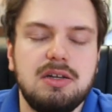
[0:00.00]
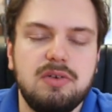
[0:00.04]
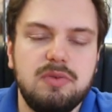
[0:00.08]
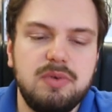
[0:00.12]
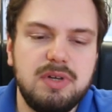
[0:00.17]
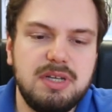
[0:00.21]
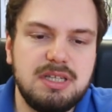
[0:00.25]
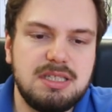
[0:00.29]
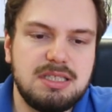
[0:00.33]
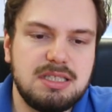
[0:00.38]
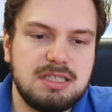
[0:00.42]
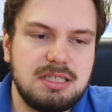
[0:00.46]

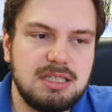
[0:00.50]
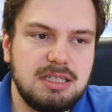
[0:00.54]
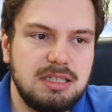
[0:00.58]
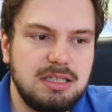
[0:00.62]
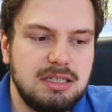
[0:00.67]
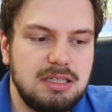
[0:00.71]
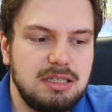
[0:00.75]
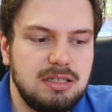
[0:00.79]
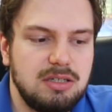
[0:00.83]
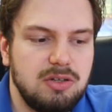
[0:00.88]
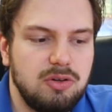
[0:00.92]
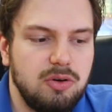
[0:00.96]
With
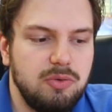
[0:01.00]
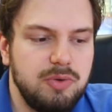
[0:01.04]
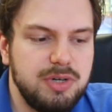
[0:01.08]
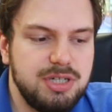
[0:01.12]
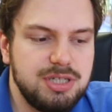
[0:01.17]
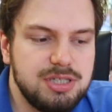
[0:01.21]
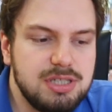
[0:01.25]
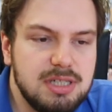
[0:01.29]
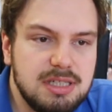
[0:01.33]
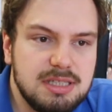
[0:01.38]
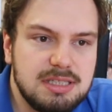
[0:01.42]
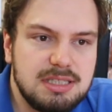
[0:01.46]
the uh,
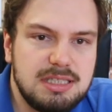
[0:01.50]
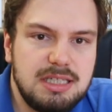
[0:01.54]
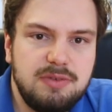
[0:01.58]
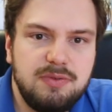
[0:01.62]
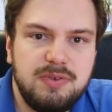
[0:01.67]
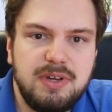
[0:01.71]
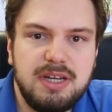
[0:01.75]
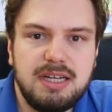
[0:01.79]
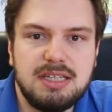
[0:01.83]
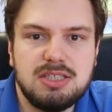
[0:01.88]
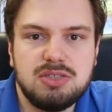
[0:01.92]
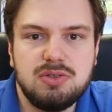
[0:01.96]
original
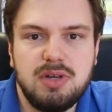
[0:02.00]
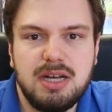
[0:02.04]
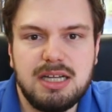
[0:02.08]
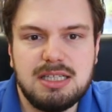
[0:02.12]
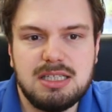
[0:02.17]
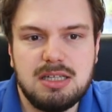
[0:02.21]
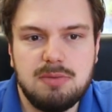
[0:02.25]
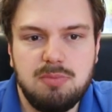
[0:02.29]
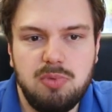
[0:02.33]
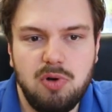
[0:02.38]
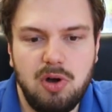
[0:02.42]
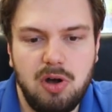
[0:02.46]
Zieh-Fix you had
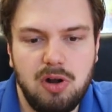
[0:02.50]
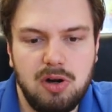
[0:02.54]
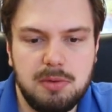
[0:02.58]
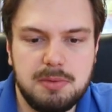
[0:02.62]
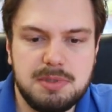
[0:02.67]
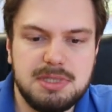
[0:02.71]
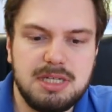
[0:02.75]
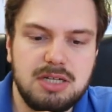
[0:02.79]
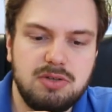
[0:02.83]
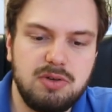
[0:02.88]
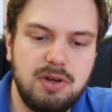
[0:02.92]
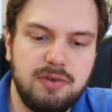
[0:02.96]
the
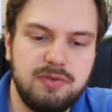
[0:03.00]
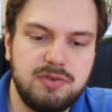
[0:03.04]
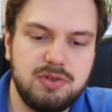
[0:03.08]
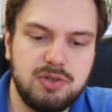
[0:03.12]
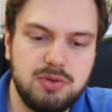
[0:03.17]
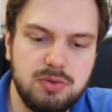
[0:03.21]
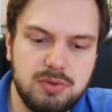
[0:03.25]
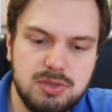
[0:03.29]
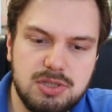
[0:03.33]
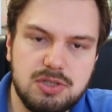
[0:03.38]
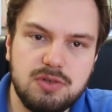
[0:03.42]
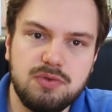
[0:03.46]
problems that you have
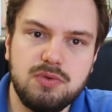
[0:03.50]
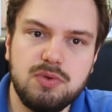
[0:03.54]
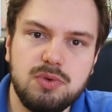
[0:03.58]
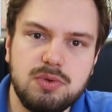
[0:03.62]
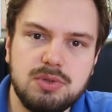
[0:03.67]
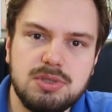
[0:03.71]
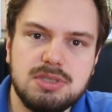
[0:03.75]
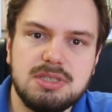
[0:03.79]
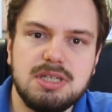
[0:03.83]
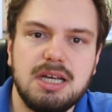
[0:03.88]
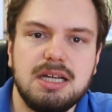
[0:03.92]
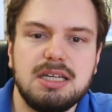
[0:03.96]
two
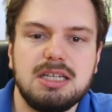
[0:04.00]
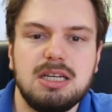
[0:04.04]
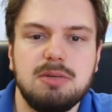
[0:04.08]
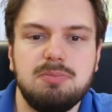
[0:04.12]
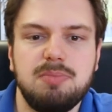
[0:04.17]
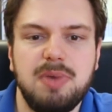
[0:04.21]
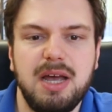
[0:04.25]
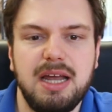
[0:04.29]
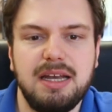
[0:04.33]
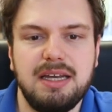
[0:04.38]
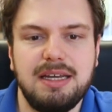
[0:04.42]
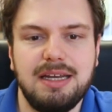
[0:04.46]
screws and
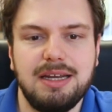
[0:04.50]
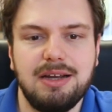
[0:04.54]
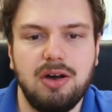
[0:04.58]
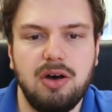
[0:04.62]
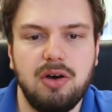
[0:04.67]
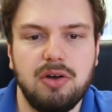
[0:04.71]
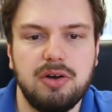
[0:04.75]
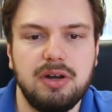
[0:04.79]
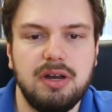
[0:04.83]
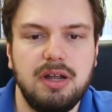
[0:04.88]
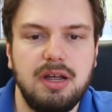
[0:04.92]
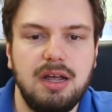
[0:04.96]
depending
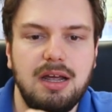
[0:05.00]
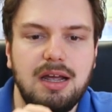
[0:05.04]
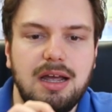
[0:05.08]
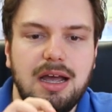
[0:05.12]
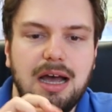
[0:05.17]
on